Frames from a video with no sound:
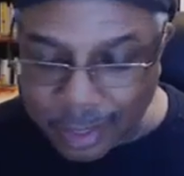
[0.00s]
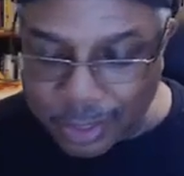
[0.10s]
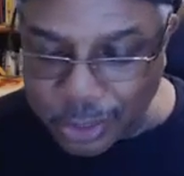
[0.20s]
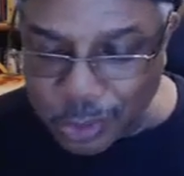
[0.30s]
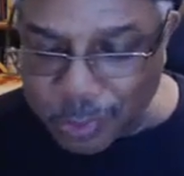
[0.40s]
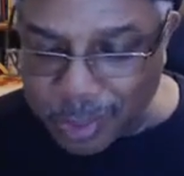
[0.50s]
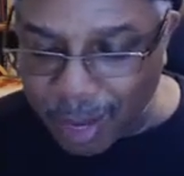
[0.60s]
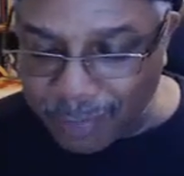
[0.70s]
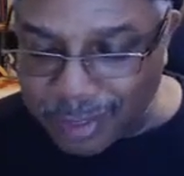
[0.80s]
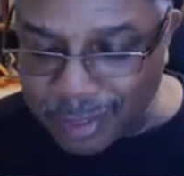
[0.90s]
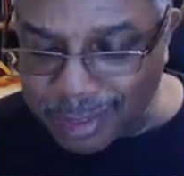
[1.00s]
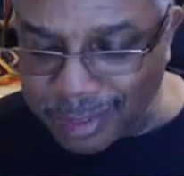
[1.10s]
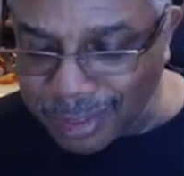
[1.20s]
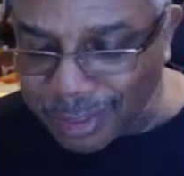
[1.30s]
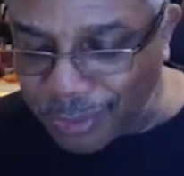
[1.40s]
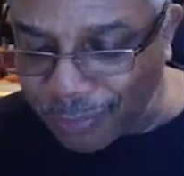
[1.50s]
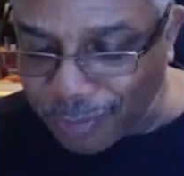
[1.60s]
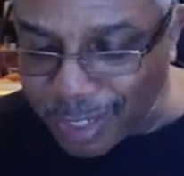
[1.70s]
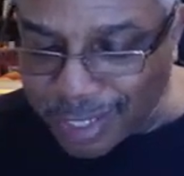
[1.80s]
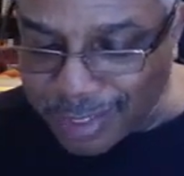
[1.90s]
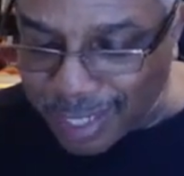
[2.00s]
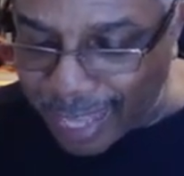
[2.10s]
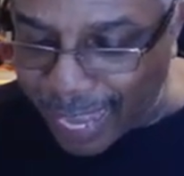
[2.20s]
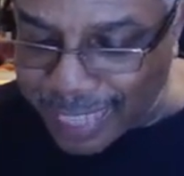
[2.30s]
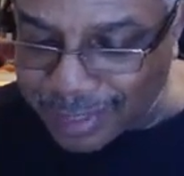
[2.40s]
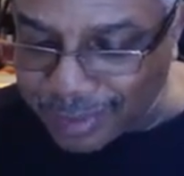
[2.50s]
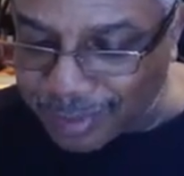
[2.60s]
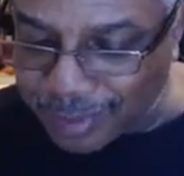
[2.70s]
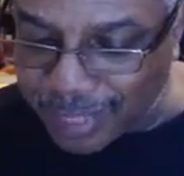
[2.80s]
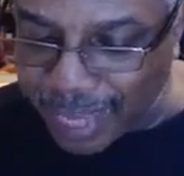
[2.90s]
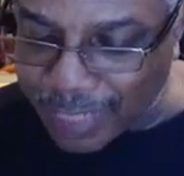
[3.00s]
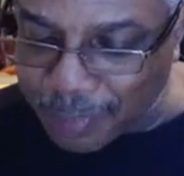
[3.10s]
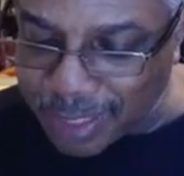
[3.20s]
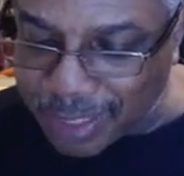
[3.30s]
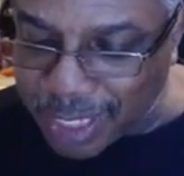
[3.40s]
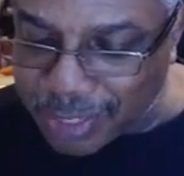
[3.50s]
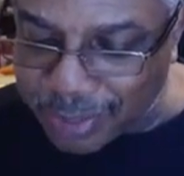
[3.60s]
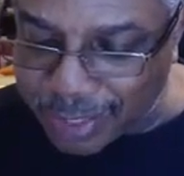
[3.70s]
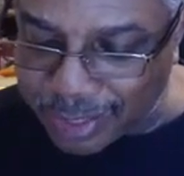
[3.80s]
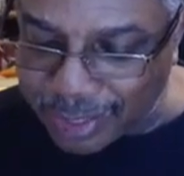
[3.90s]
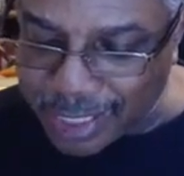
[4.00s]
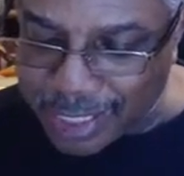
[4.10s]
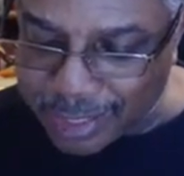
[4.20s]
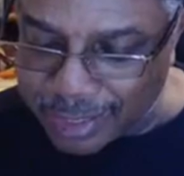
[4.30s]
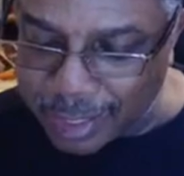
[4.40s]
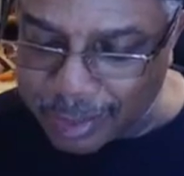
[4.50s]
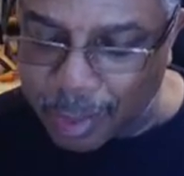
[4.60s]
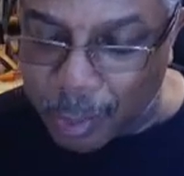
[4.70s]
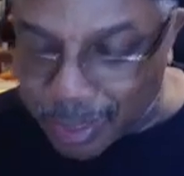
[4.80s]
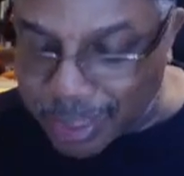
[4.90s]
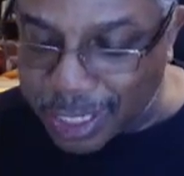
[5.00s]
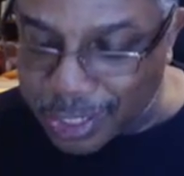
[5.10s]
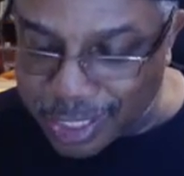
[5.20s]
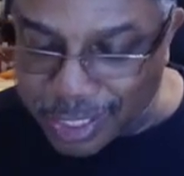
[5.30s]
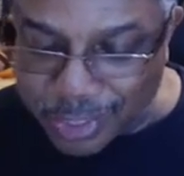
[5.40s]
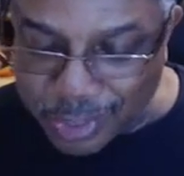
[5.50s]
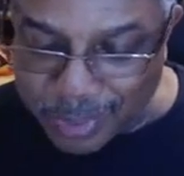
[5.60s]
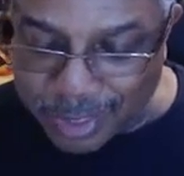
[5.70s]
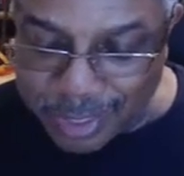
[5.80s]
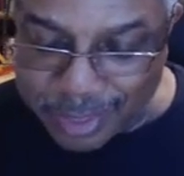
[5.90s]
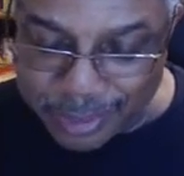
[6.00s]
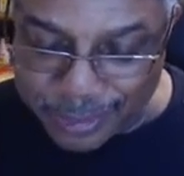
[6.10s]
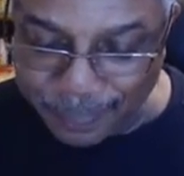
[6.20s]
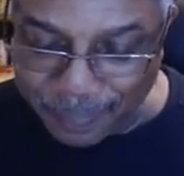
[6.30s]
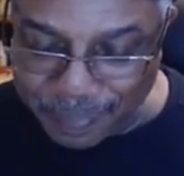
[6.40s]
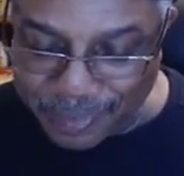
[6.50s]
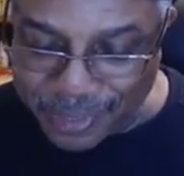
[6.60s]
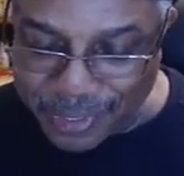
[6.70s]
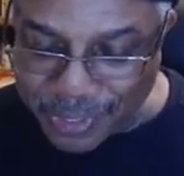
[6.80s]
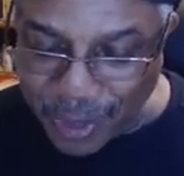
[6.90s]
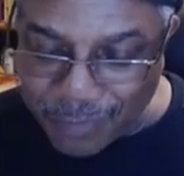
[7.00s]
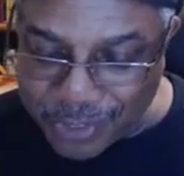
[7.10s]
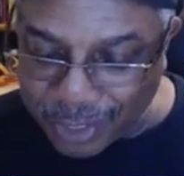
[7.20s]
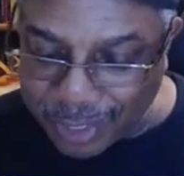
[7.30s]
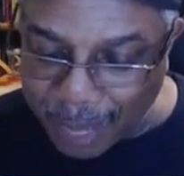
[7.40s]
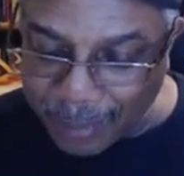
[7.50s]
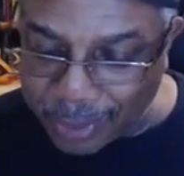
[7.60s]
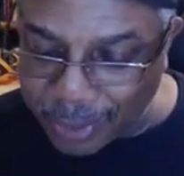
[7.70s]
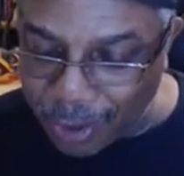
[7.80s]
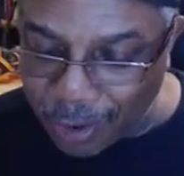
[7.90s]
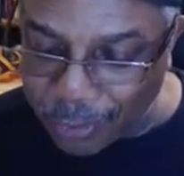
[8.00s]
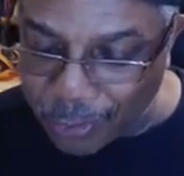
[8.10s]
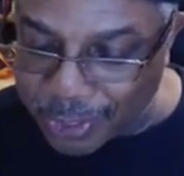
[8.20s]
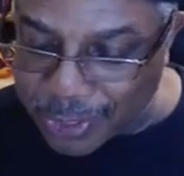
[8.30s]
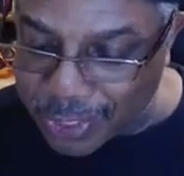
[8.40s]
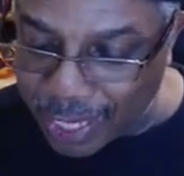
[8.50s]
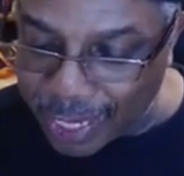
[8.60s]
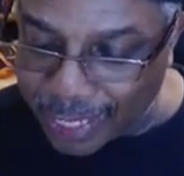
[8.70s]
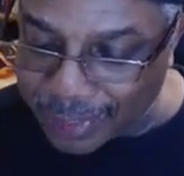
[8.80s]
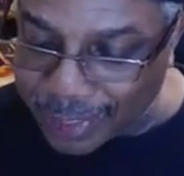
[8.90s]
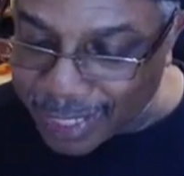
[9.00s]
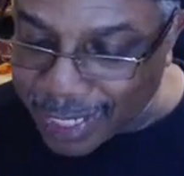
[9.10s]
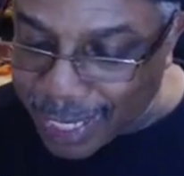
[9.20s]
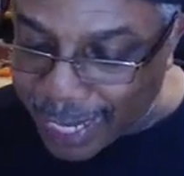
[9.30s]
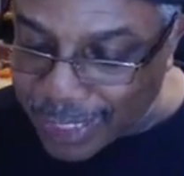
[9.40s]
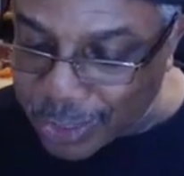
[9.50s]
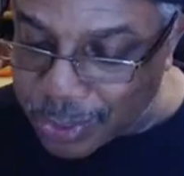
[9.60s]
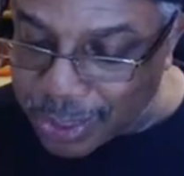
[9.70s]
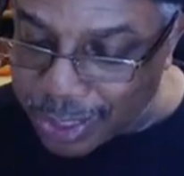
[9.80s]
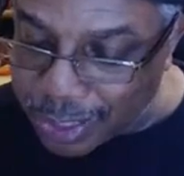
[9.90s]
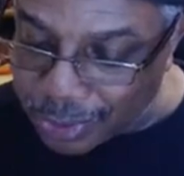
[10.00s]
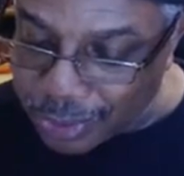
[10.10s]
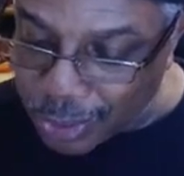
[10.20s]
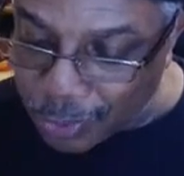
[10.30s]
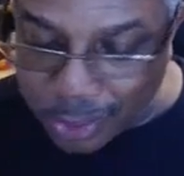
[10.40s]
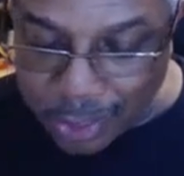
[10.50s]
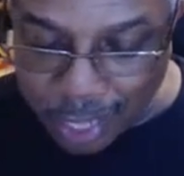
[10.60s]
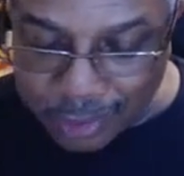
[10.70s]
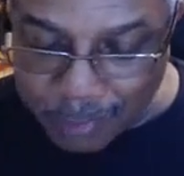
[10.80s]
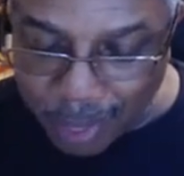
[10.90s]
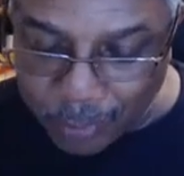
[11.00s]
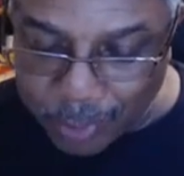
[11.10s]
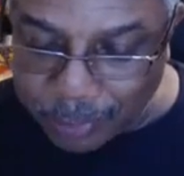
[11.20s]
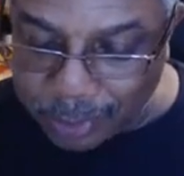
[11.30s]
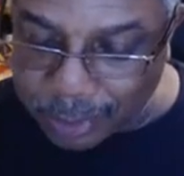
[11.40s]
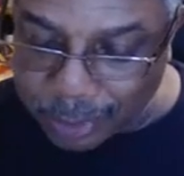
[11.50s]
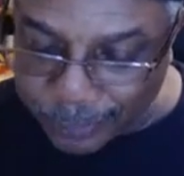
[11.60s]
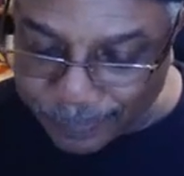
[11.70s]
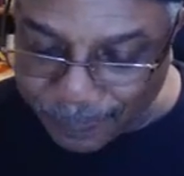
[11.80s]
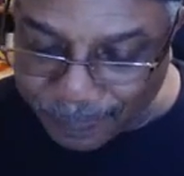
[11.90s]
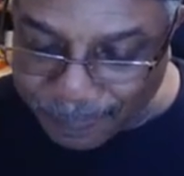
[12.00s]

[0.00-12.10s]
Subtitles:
Excuse me, officer. Your friend asked me to tell you that he needed some assistance. The officer climbed out the car and hurried inside. As soon as he entered, Tony knocked him out with the billy club.